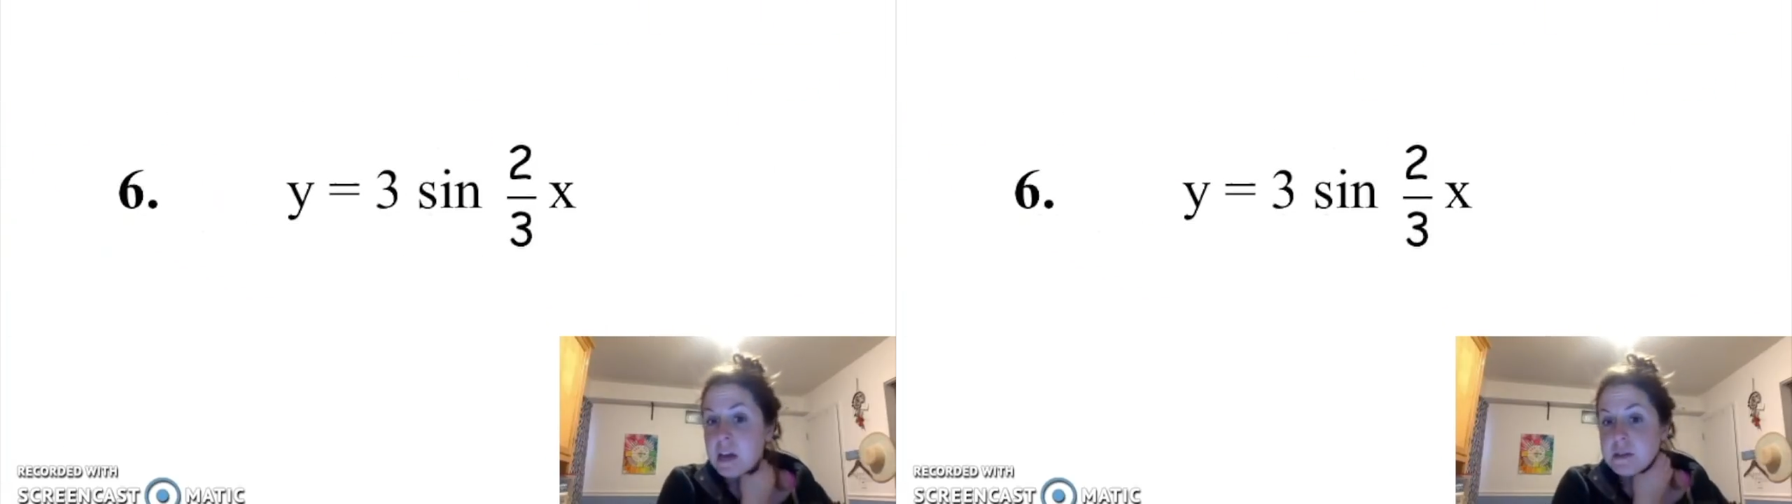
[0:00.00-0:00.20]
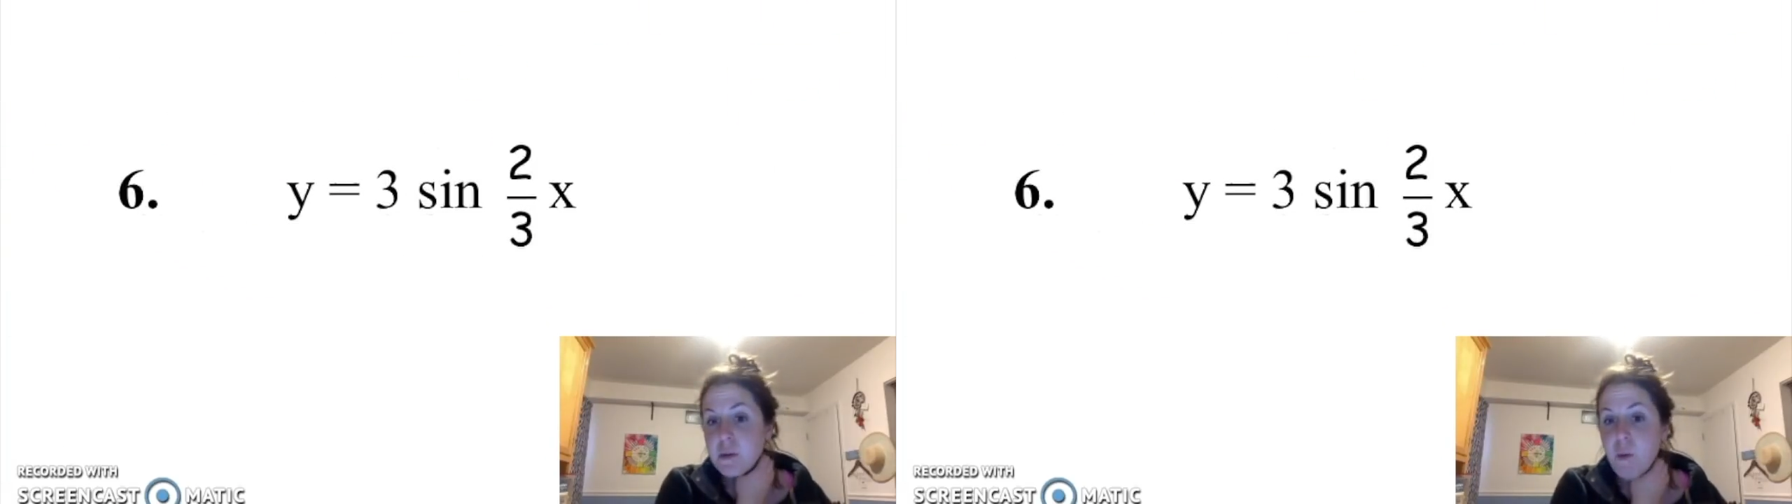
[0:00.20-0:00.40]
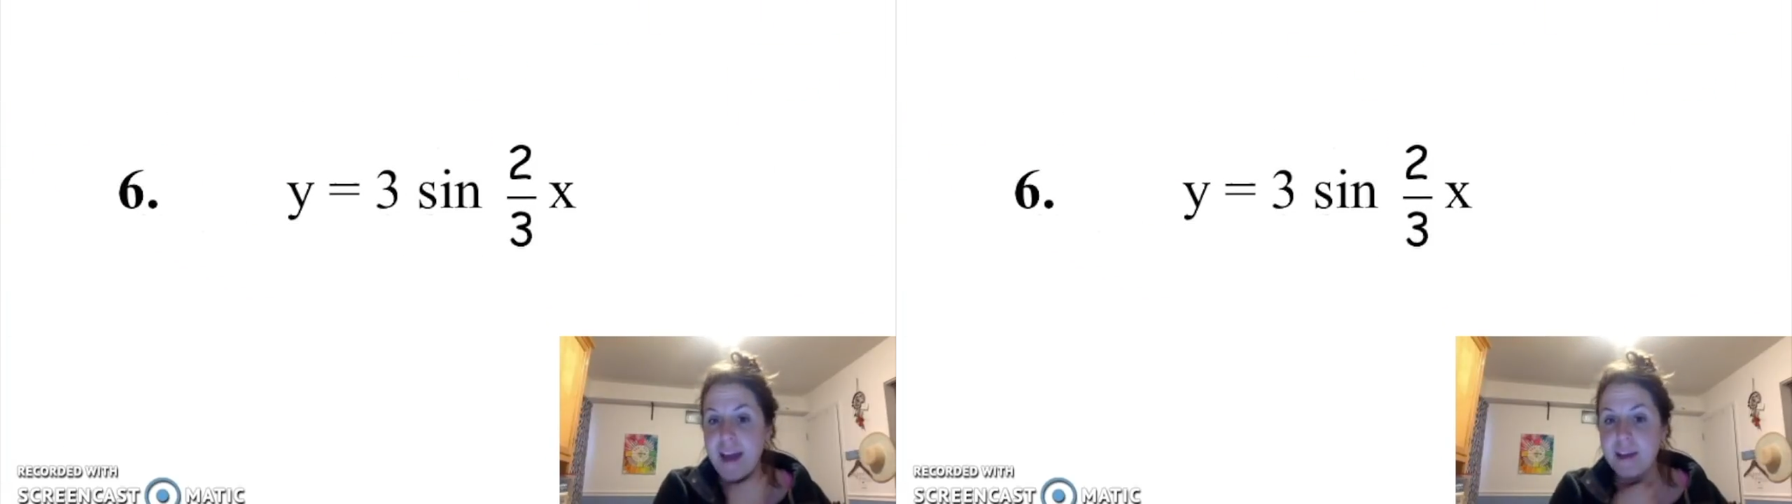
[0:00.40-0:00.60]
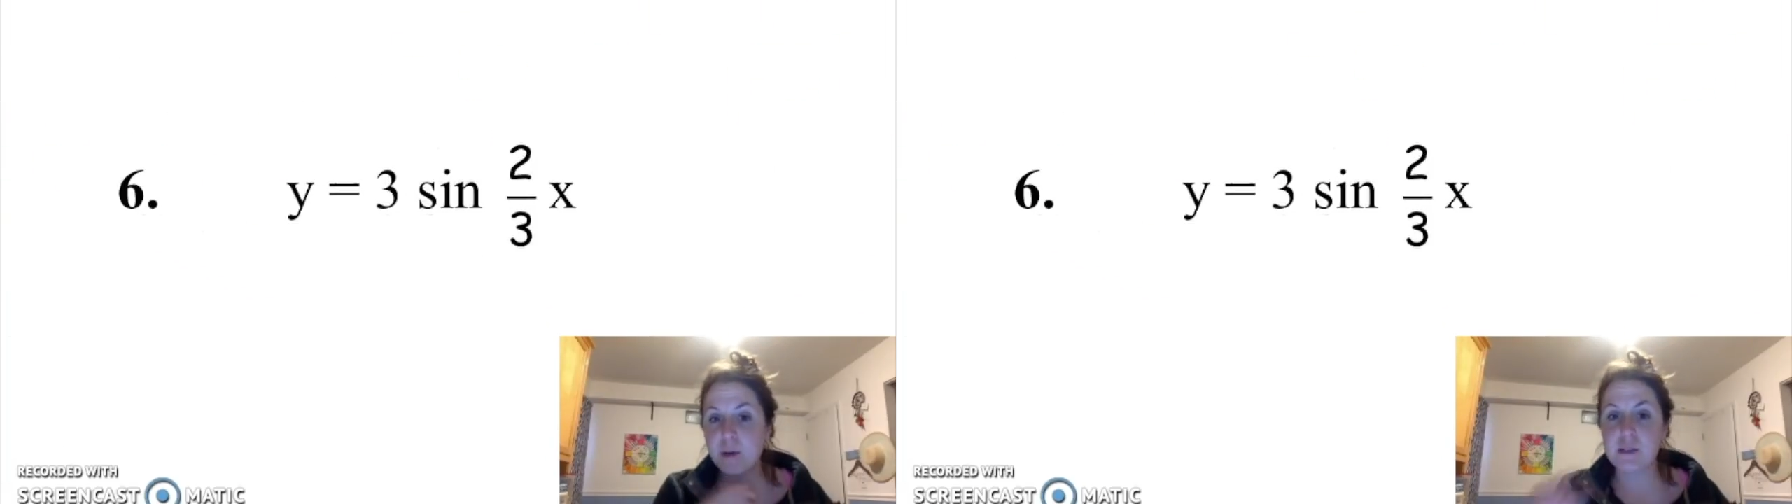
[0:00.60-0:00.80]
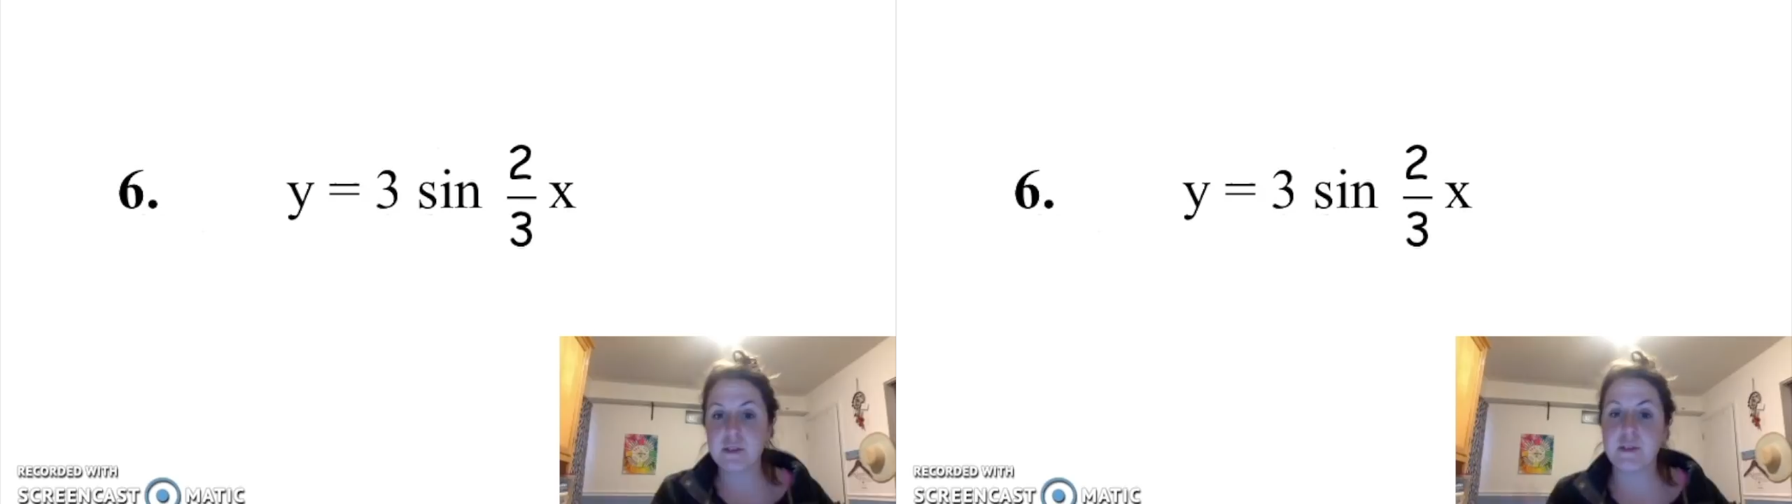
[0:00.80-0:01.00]
So y
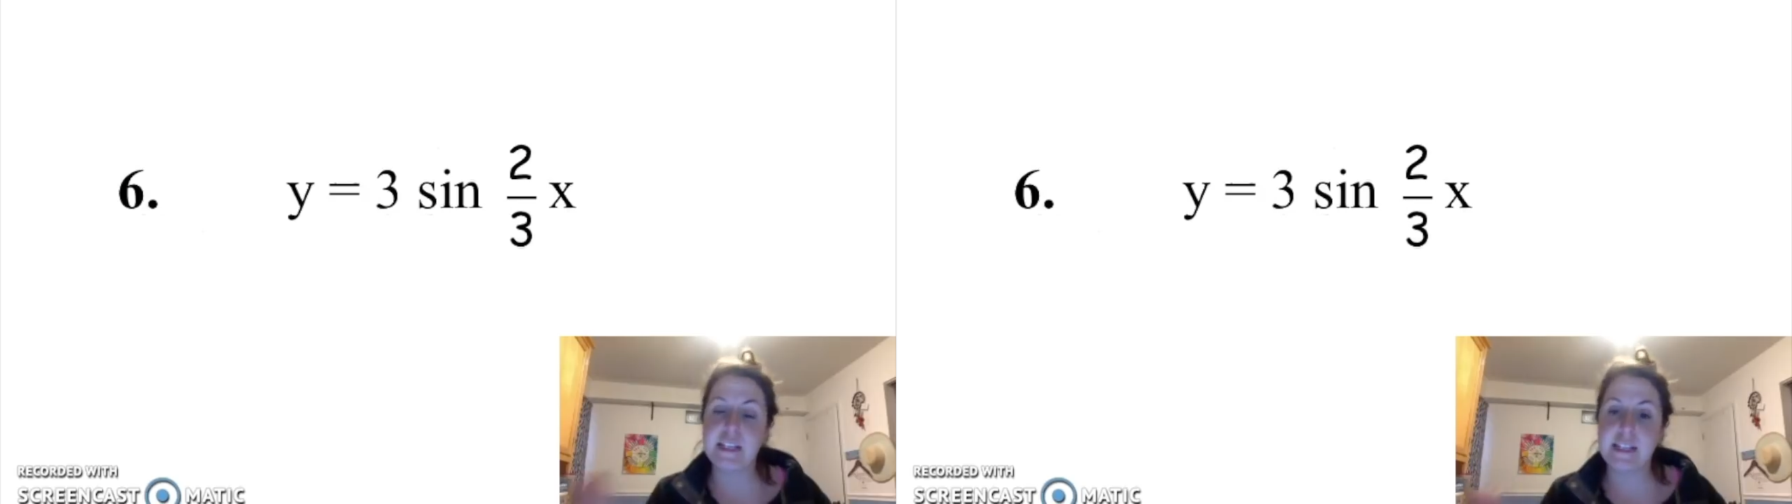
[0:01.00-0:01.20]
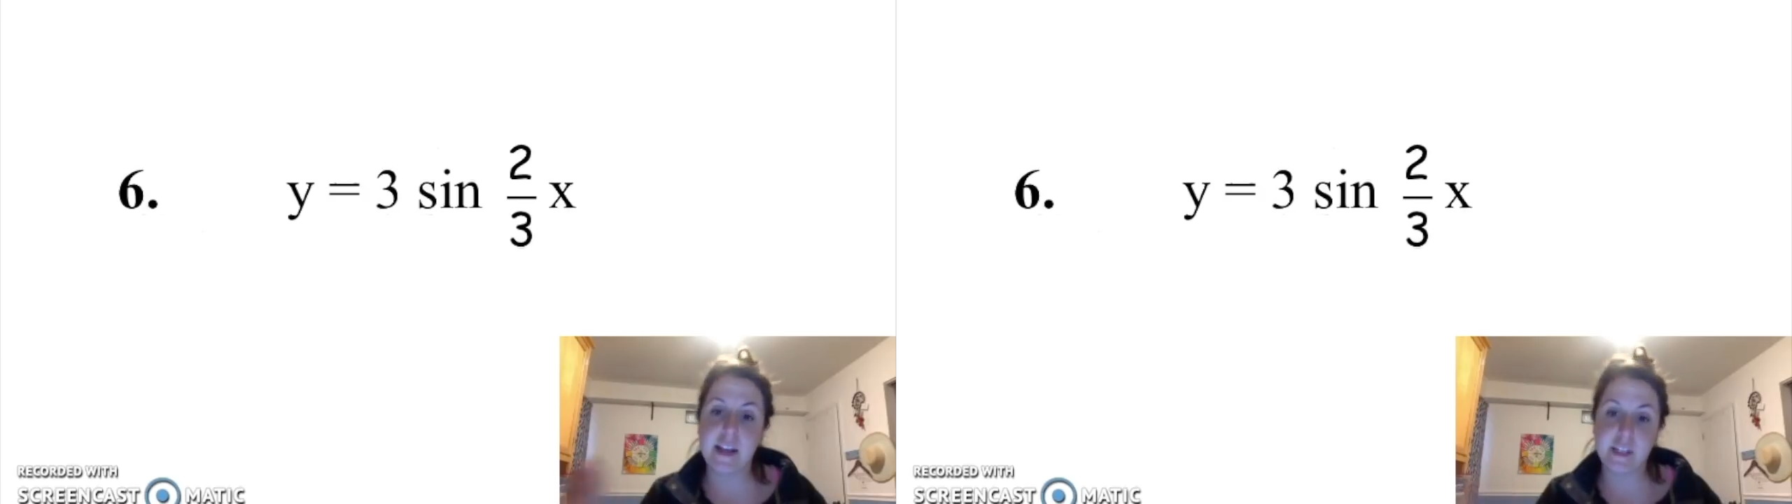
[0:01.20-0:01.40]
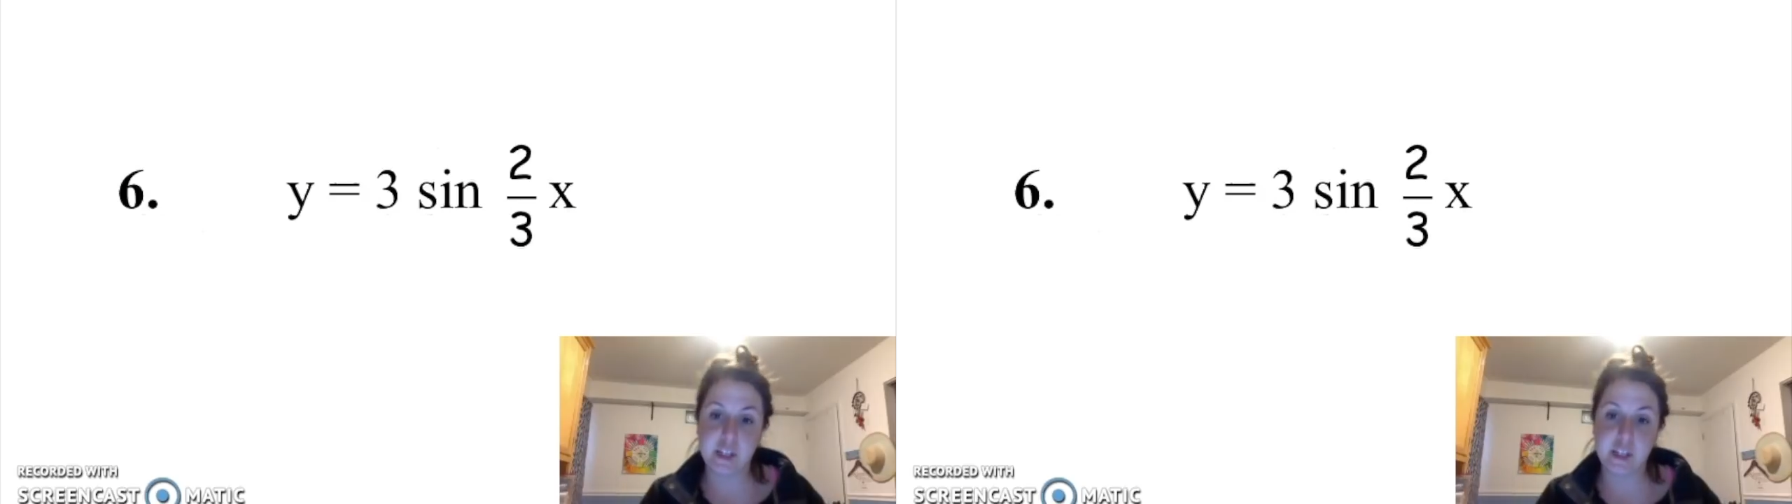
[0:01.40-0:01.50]
equals 3 sine